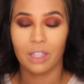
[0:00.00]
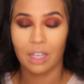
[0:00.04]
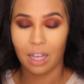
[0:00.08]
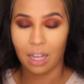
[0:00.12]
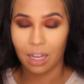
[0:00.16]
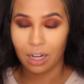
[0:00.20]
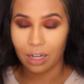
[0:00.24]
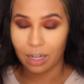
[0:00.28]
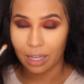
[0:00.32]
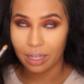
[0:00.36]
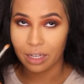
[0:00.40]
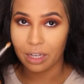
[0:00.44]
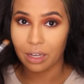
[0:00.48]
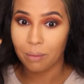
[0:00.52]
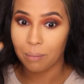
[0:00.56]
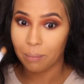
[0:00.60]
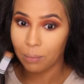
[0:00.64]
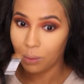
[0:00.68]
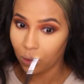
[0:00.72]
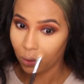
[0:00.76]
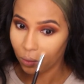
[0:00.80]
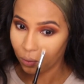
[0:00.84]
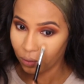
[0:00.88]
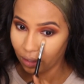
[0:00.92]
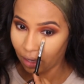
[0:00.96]
I like a
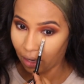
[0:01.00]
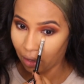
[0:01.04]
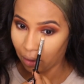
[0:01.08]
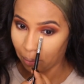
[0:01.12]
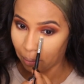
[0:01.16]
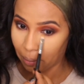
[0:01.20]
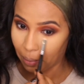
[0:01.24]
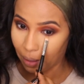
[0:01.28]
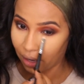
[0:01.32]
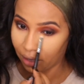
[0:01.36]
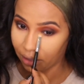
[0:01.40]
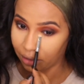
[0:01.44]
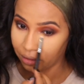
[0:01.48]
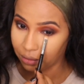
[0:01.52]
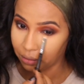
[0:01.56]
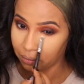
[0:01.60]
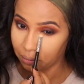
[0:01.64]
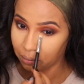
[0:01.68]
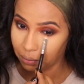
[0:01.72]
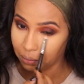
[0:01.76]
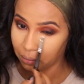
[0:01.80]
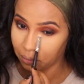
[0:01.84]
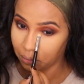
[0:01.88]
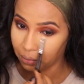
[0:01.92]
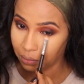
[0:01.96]
blown out
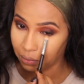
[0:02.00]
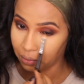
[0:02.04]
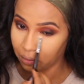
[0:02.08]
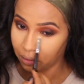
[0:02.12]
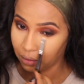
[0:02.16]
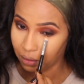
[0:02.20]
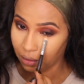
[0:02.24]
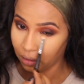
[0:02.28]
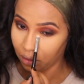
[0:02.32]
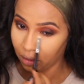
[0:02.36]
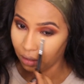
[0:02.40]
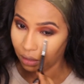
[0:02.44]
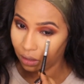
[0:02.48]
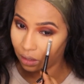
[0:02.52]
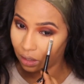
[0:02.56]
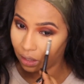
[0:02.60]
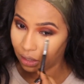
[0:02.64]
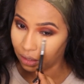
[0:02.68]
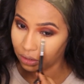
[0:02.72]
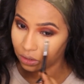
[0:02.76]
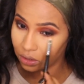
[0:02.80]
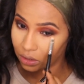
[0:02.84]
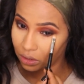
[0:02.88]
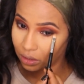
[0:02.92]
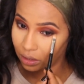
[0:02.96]
bottom
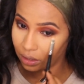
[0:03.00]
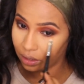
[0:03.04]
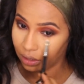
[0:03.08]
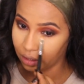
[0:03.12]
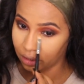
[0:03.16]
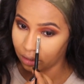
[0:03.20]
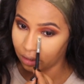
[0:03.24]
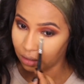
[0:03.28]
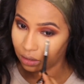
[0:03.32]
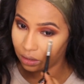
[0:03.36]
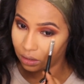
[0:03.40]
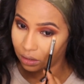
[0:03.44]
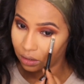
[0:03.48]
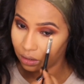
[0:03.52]
lash line.